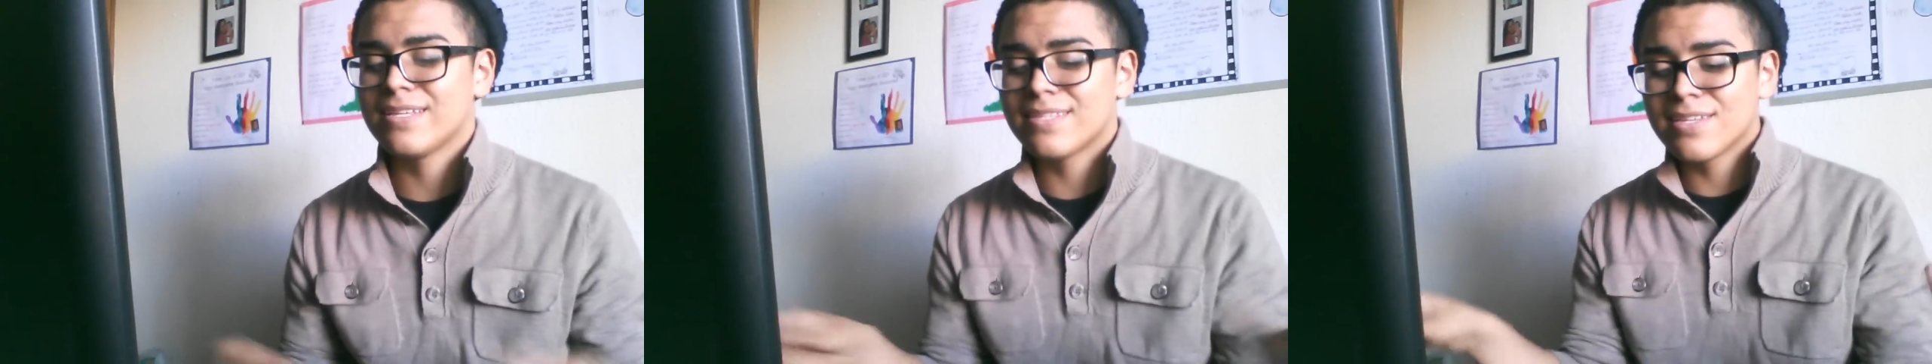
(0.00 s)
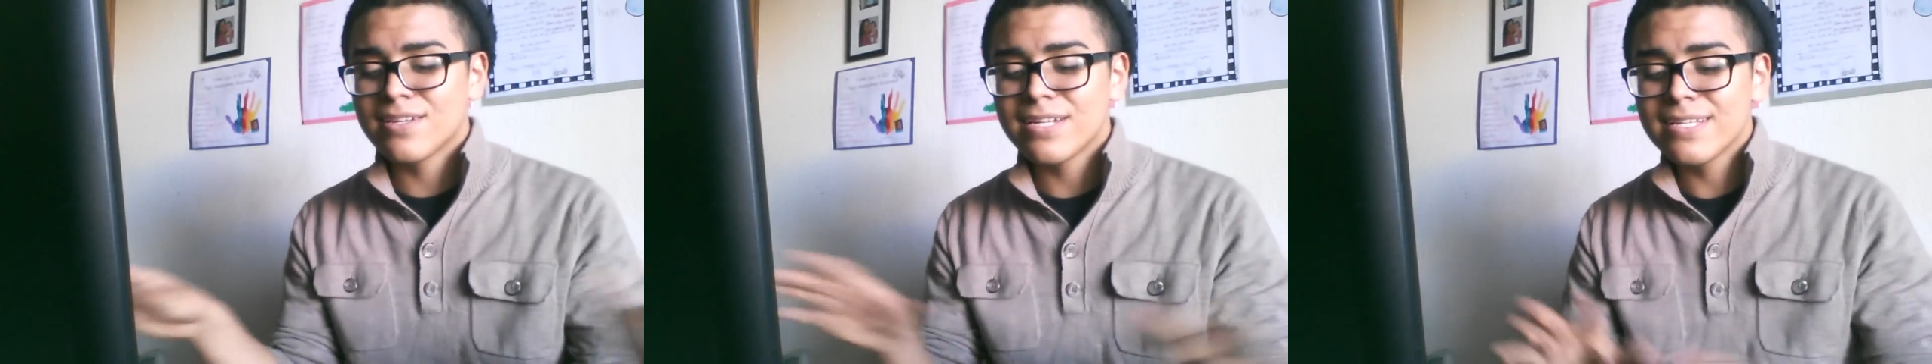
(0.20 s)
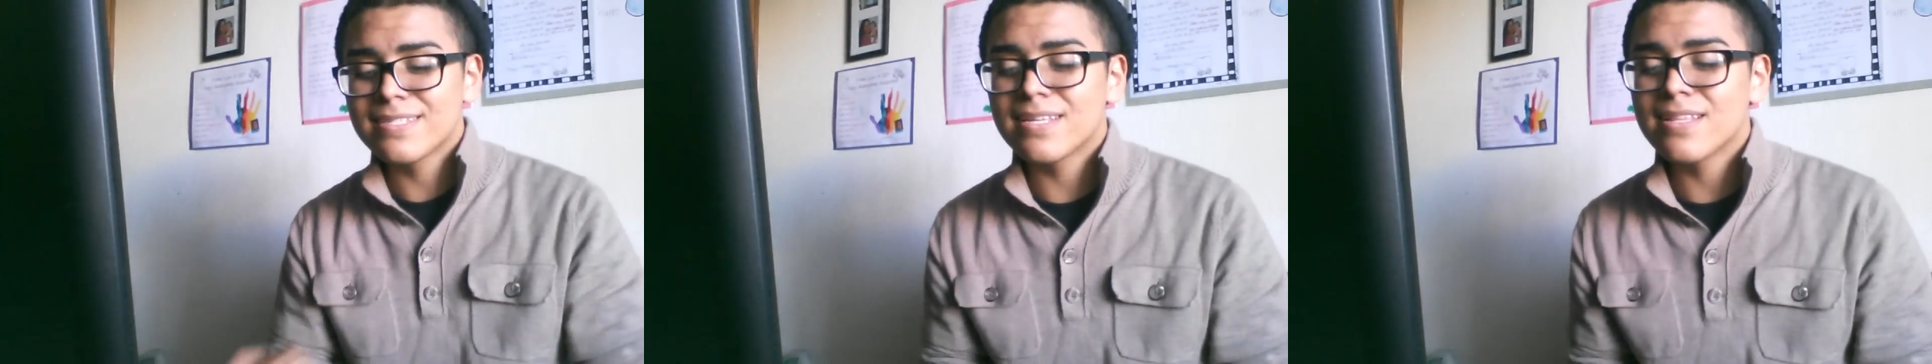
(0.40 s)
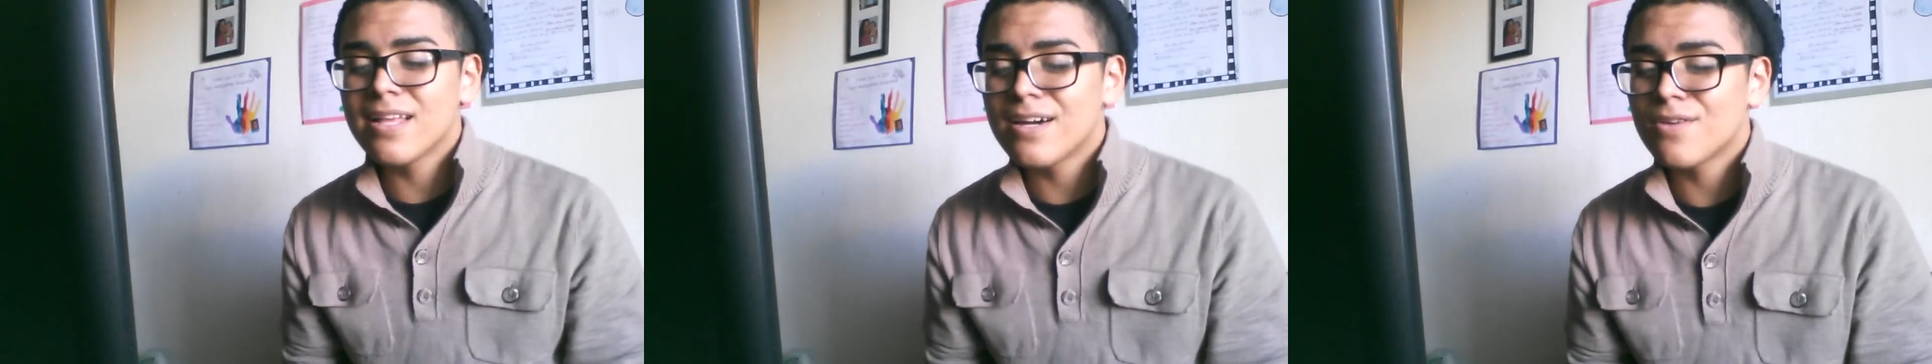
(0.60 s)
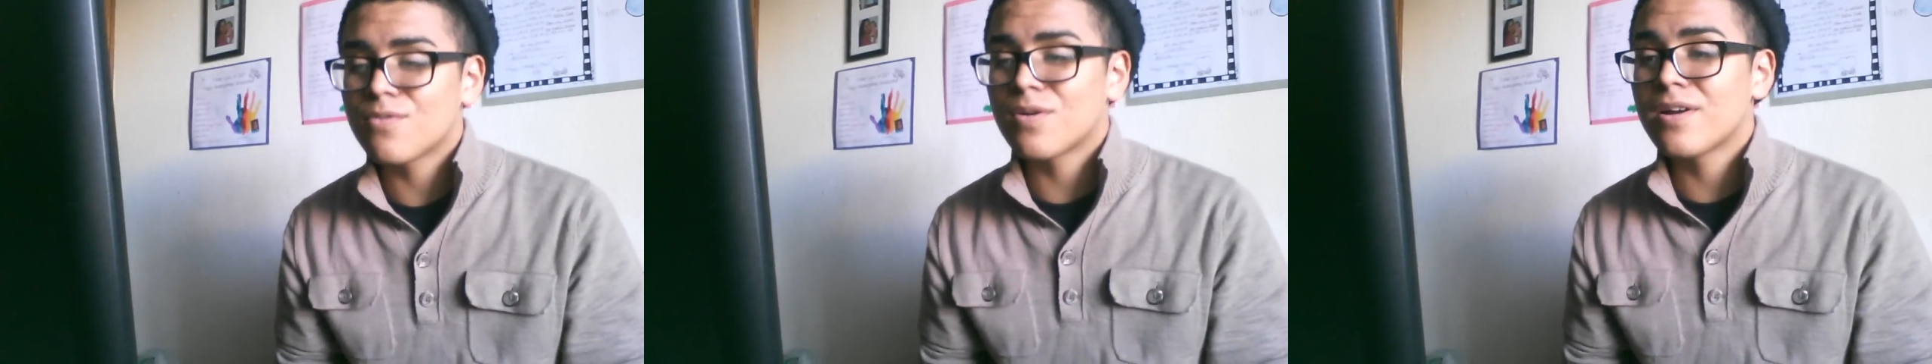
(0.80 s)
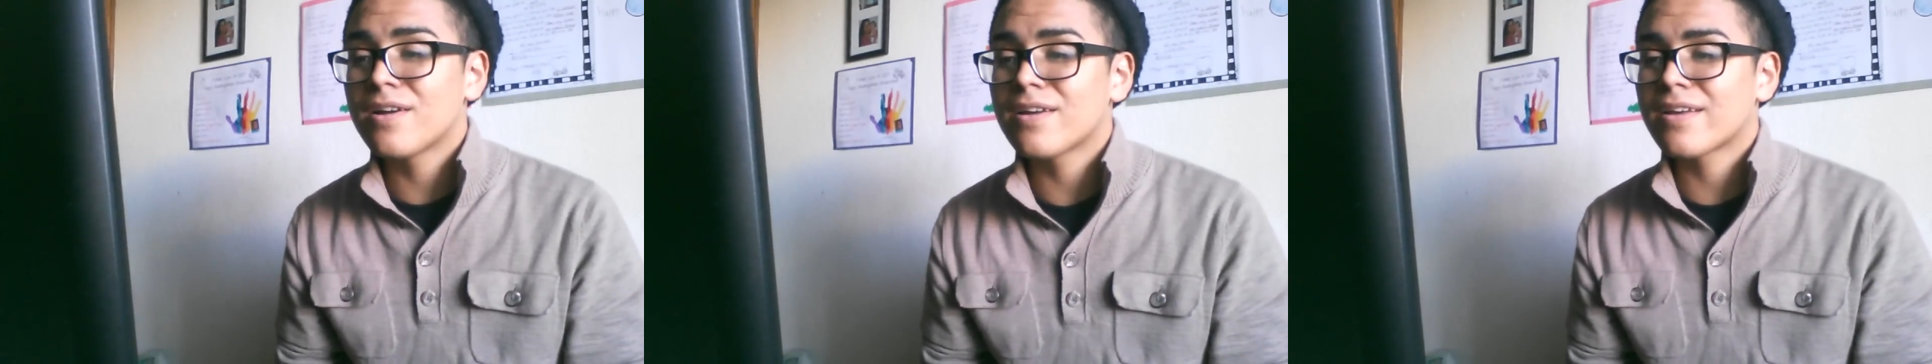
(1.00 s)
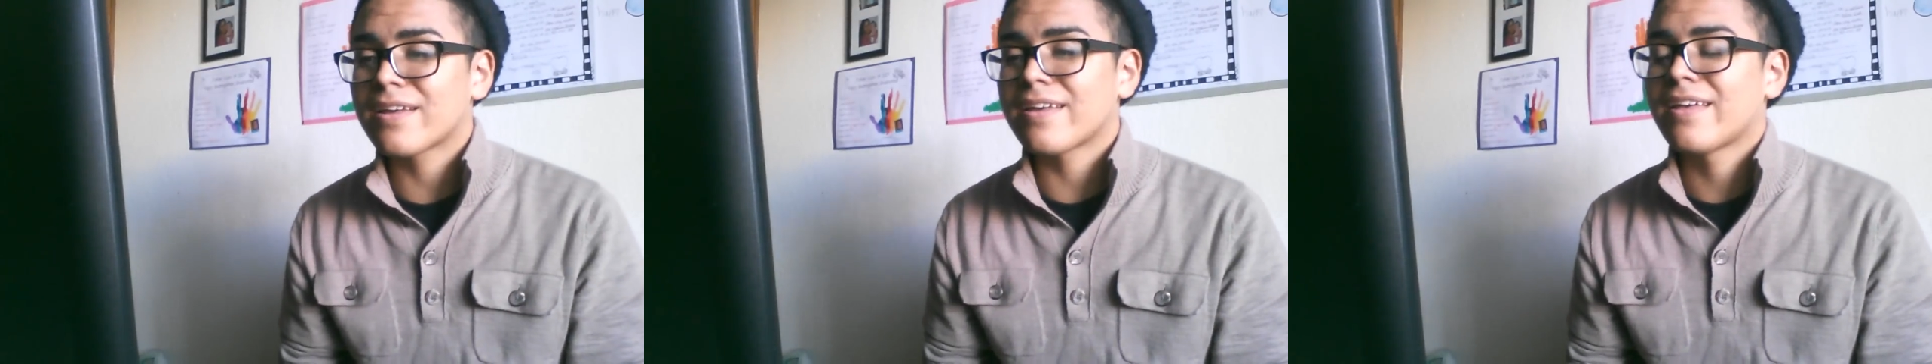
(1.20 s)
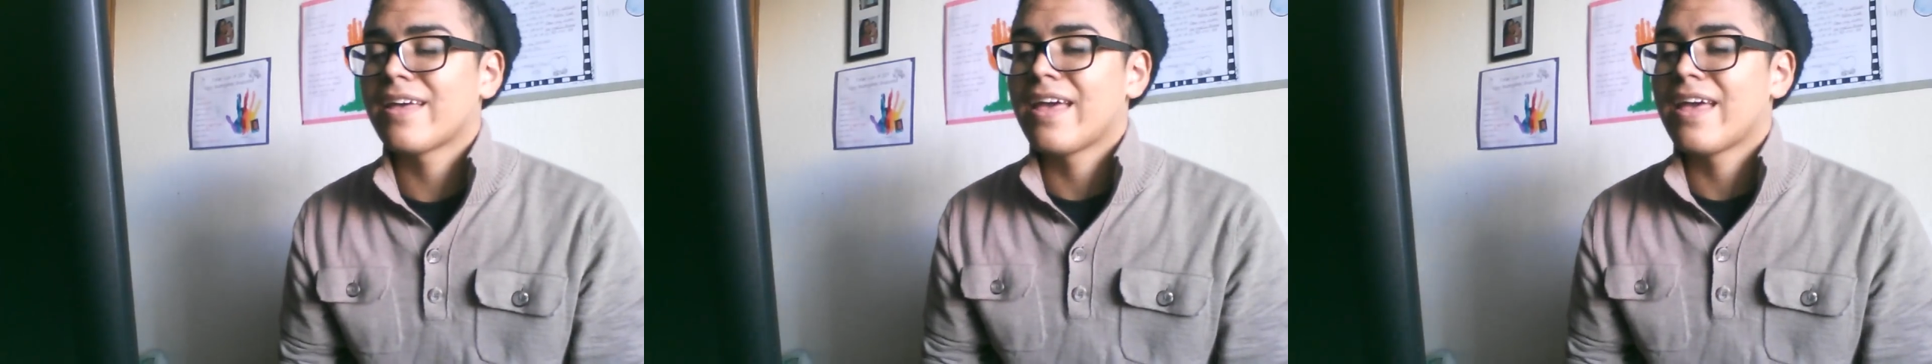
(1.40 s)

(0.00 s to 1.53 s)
still needs a lot of work,